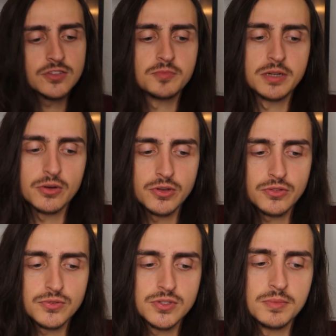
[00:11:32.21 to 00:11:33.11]
You've been going
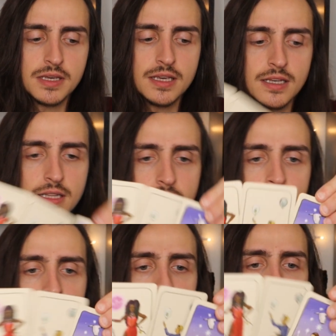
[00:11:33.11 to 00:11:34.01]
through some
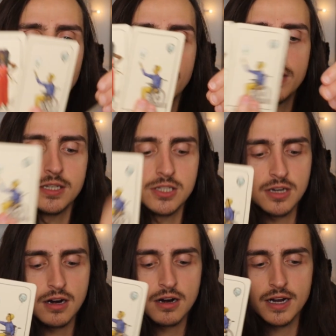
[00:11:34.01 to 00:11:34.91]
healing with the
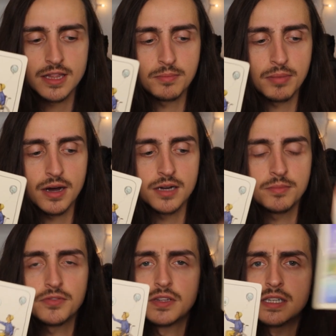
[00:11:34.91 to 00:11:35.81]
star at the bottom of